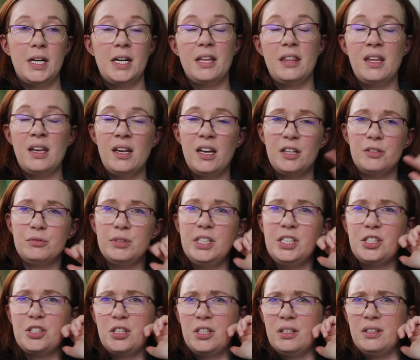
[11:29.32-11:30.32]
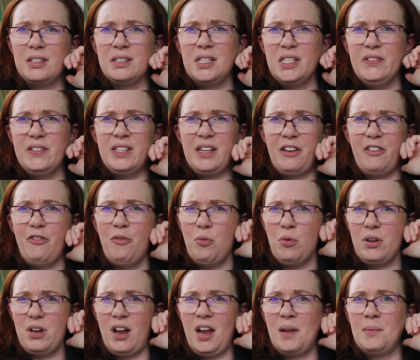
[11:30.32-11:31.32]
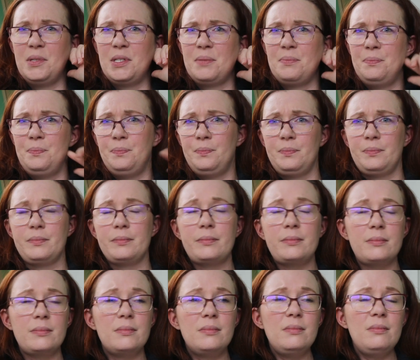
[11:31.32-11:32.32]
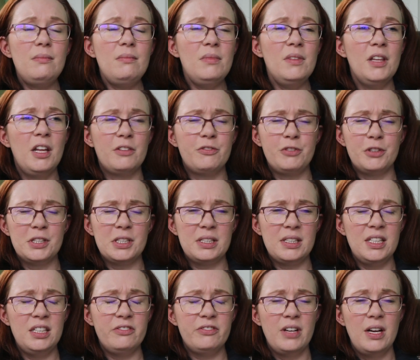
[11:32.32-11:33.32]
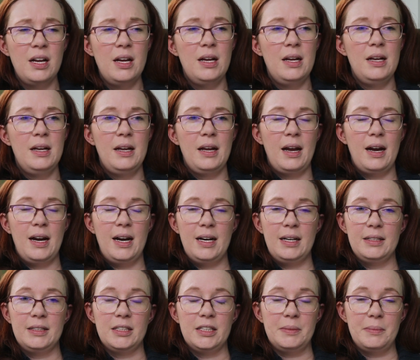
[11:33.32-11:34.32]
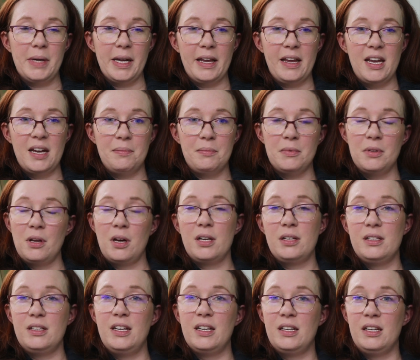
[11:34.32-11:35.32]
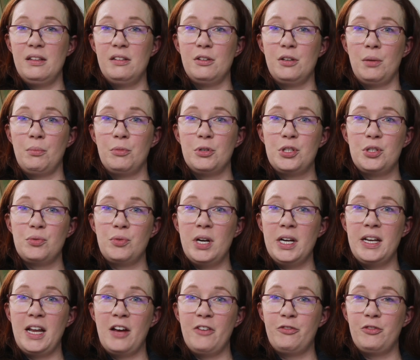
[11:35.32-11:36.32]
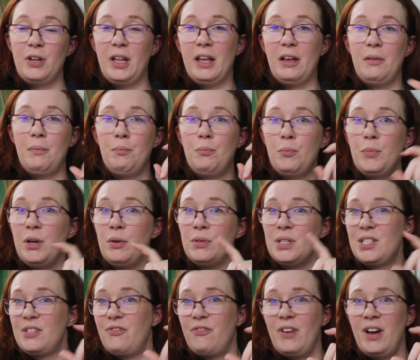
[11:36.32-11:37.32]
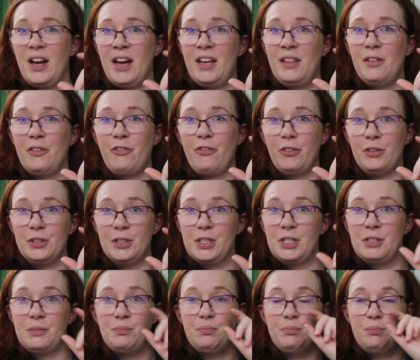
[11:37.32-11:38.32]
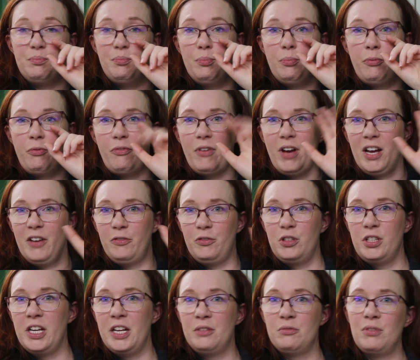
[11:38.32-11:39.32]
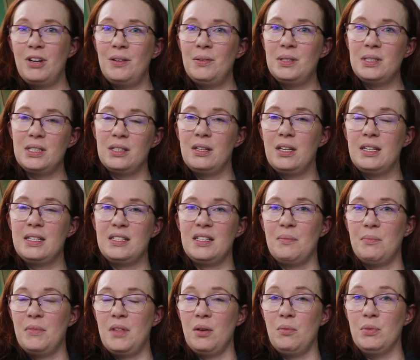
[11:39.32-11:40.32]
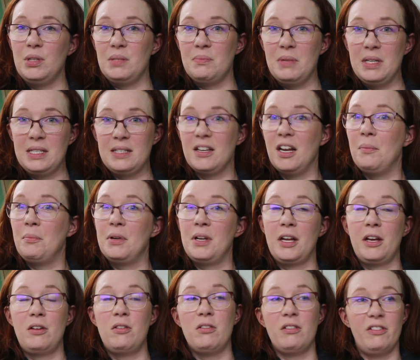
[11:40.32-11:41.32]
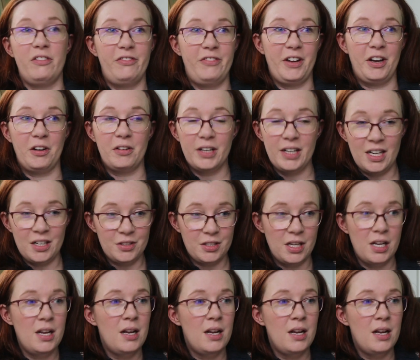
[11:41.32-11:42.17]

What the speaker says: think I restarted the sleeves like 4 times, that first sleeve, and I kept not getting the numbers right. After, like, it was fine the first 5 to 10 rounds, and then something was messed up and I couldn't figure it out.